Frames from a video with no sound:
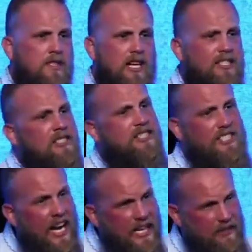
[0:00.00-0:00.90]
Doesn't
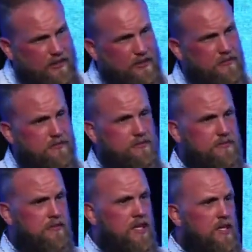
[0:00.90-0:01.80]
say it.
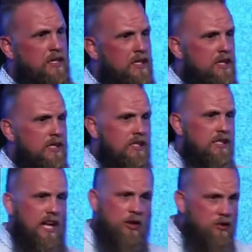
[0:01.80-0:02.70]

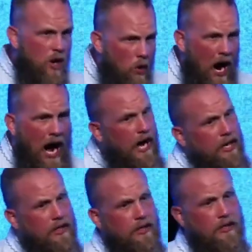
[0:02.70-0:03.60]
And I don't know
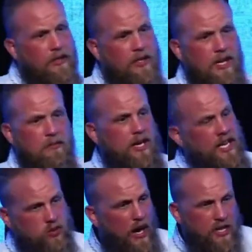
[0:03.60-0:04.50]
why, but
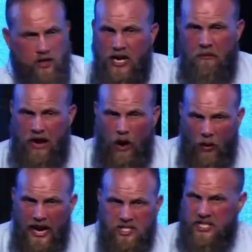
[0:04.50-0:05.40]
His ways are not my
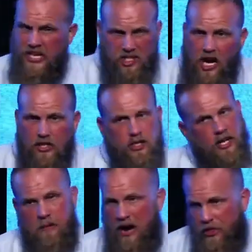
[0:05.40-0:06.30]
ways and His thoughts are
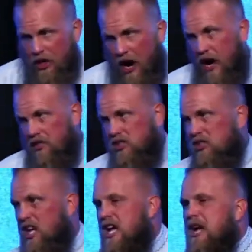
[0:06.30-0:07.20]
not my
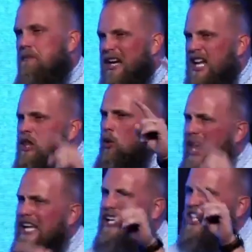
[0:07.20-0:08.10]
thoughts. But in the
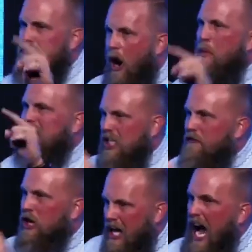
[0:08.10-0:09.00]
weakest moments
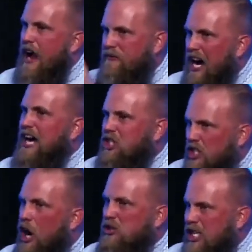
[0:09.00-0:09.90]
of your life, God
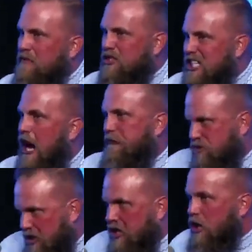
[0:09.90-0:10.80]
shows
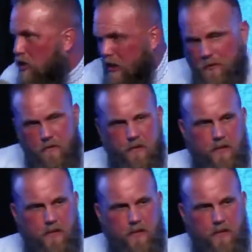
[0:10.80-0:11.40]
Himself to you